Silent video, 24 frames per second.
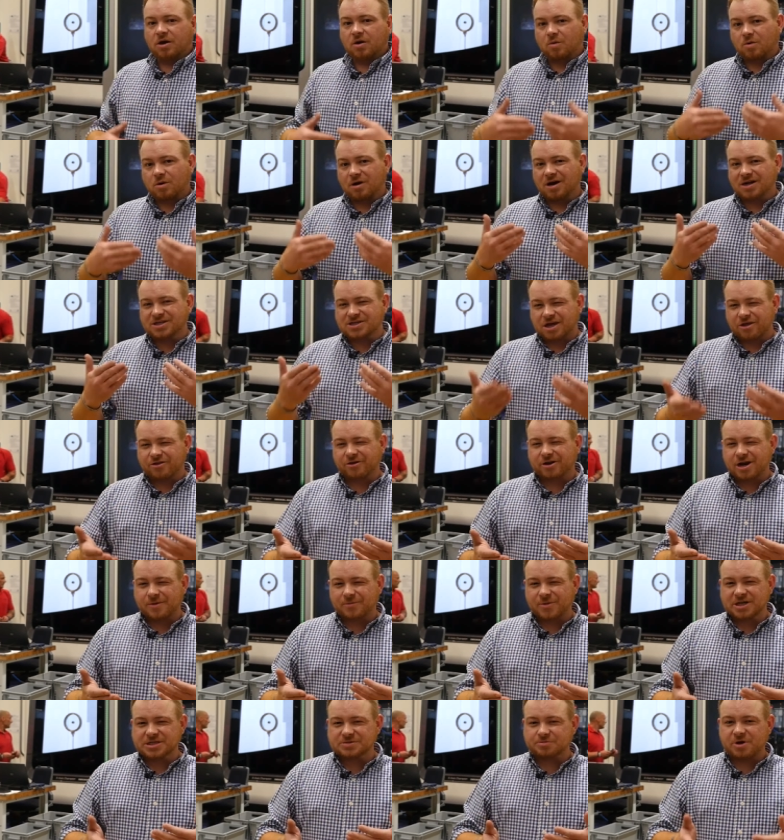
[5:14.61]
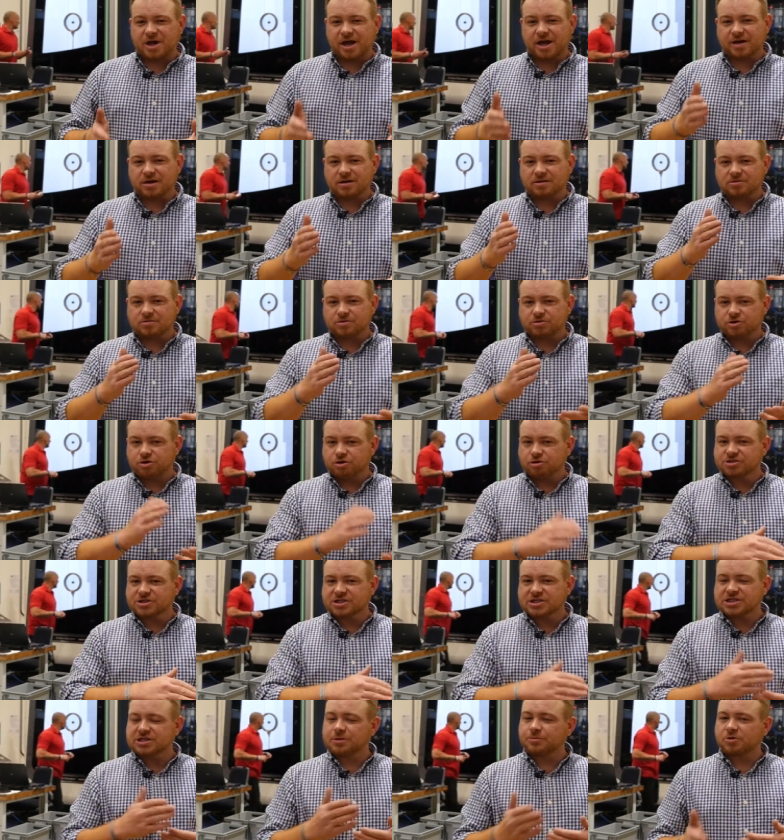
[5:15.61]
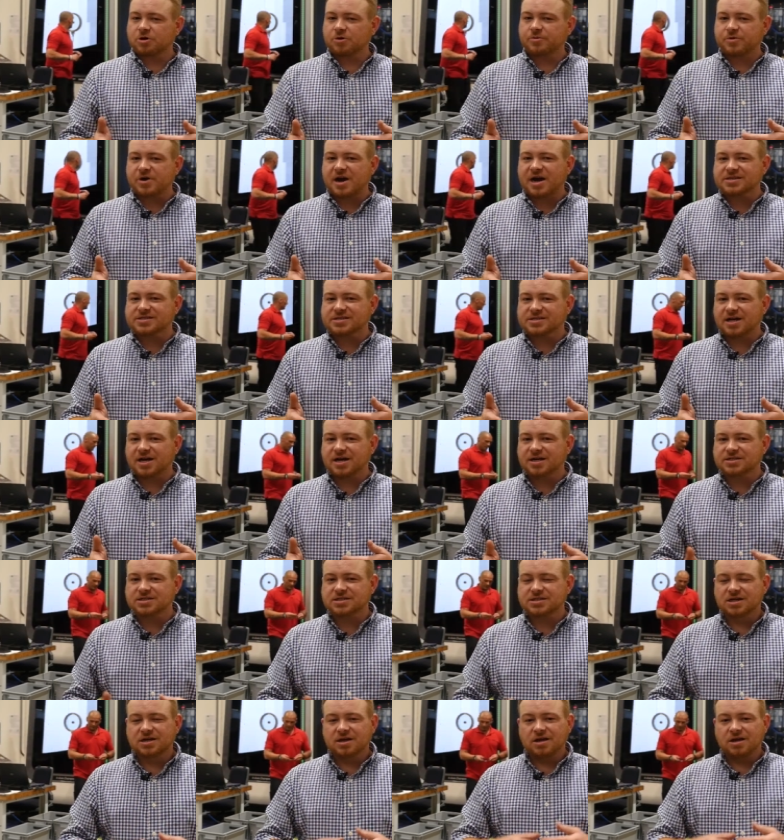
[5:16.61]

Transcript: Whereas other companies might use a simpler process,